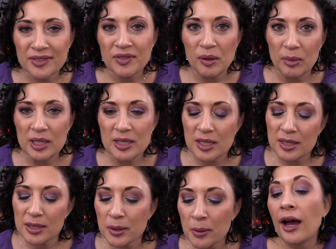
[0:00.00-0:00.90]
That makes
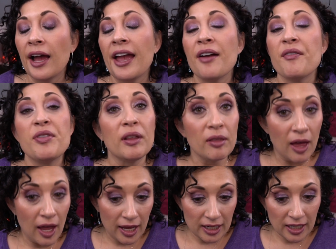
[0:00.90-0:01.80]
sense. I have the
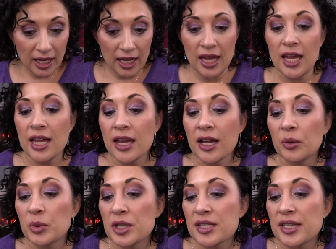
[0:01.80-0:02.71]
Lion King,
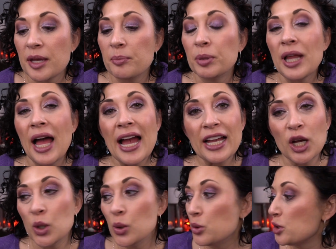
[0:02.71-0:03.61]
which is a black
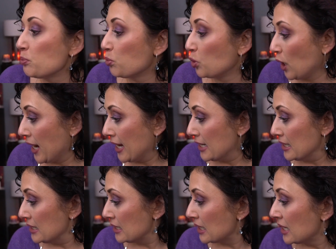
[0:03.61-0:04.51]
owned
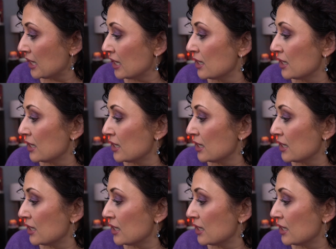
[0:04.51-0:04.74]
brand.